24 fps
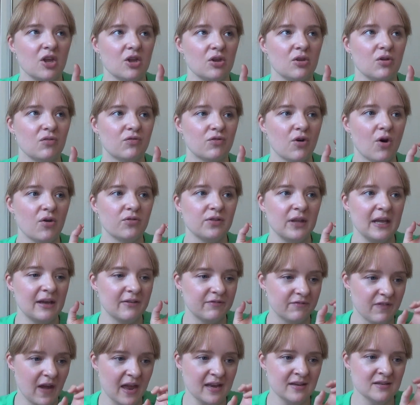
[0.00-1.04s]
you've got the
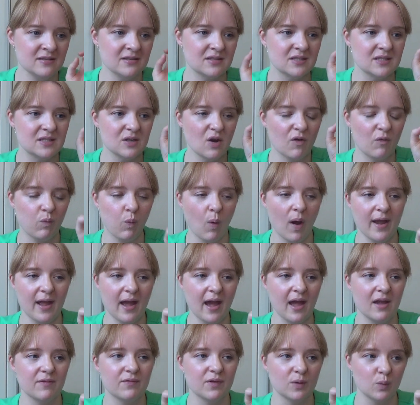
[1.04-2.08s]
events of
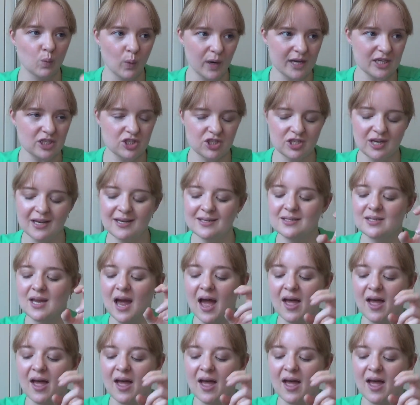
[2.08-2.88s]
Whitehaven witches